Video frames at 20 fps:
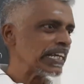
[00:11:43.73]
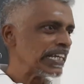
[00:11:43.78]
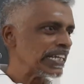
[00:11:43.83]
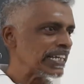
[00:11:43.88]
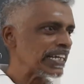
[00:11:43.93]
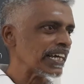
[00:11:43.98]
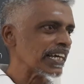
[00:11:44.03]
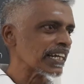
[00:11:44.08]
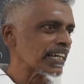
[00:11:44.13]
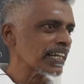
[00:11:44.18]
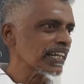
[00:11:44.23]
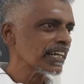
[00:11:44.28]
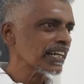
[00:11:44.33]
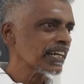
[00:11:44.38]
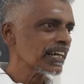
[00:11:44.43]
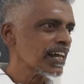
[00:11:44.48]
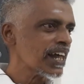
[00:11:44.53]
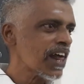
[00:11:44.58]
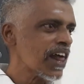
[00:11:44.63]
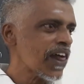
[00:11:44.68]
here.
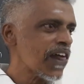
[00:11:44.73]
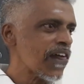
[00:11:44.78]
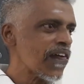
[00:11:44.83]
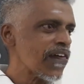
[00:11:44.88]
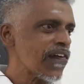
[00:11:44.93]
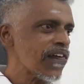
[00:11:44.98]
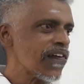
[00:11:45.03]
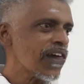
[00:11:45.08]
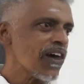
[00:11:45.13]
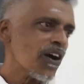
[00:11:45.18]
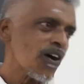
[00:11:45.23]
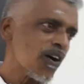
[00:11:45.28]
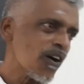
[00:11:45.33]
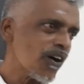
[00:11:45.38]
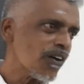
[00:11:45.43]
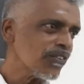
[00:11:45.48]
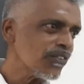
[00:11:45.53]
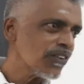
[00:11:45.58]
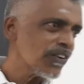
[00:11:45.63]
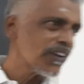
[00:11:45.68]

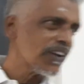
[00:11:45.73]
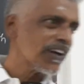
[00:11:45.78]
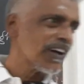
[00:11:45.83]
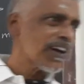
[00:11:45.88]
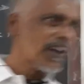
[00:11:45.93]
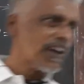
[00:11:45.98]
Half?